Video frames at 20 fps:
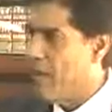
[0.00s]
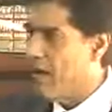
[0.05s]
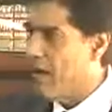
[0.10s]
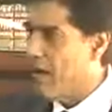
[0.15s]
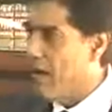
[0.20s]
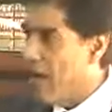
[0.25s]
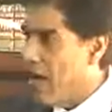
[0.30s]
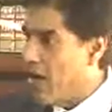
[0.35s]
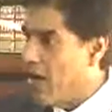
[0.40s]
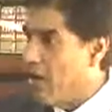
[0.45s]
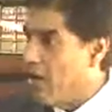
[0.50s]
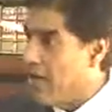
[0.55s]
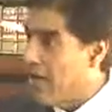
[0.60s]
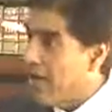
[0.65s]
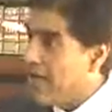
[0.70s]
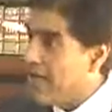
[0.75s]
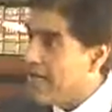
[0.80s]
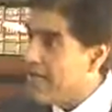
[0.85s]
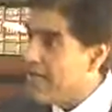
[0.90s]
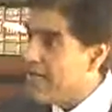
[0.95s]
Now, that
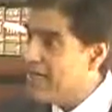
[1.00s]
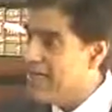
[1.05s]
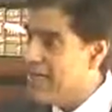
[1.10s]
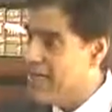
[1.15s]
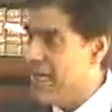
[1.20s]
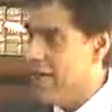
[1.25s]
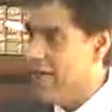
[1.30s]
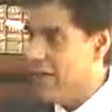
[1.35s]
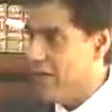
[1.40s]
is a saleable.